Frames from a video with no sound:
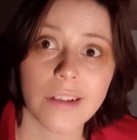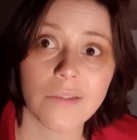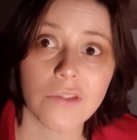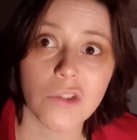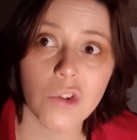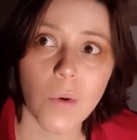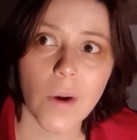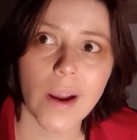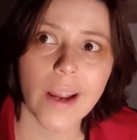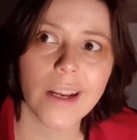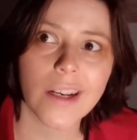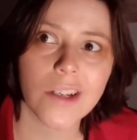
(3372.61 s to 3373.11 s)
of
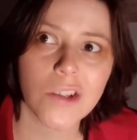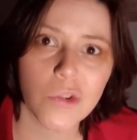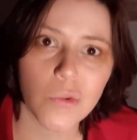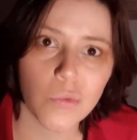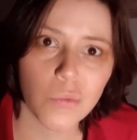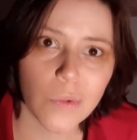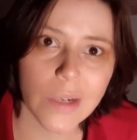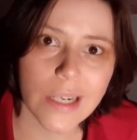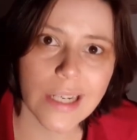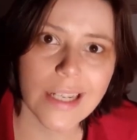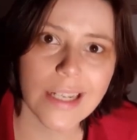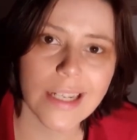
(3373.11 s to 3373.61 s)
trying to
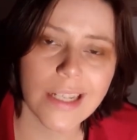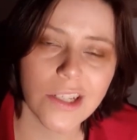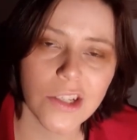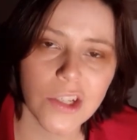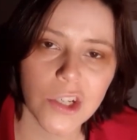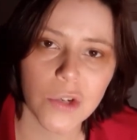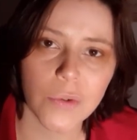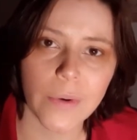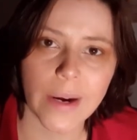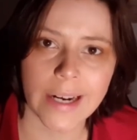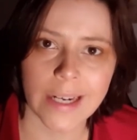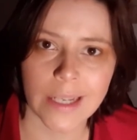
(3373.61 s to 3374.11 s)

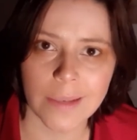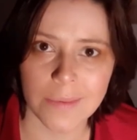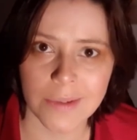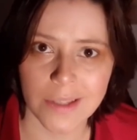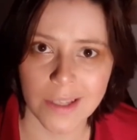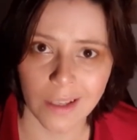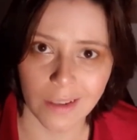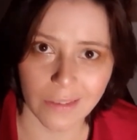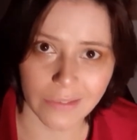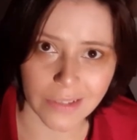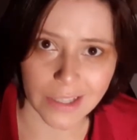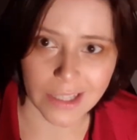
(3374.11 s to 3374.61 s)
reintegrate
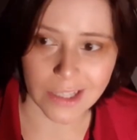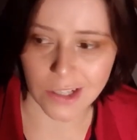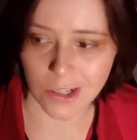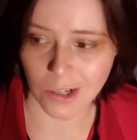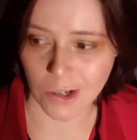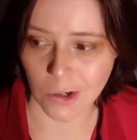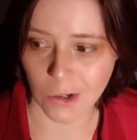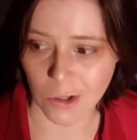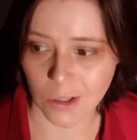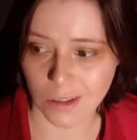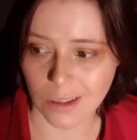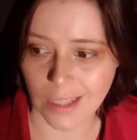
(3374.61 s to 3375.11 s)
himself into
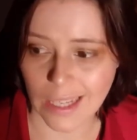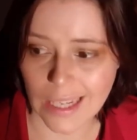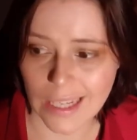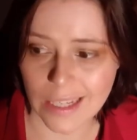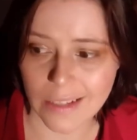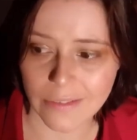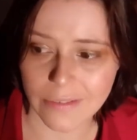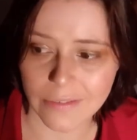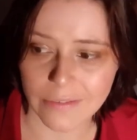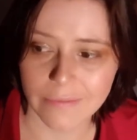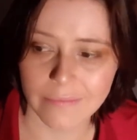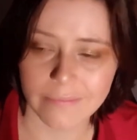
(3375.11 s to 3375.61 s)
her
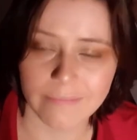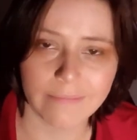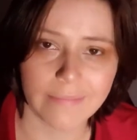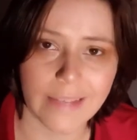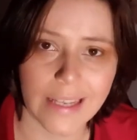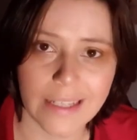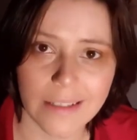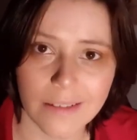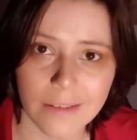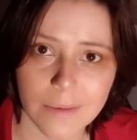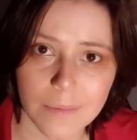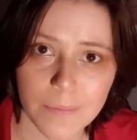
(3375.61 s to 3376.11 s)
life
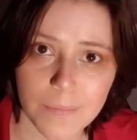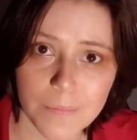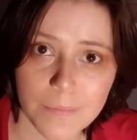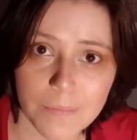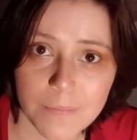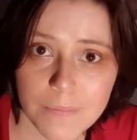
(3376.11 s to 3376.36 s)
and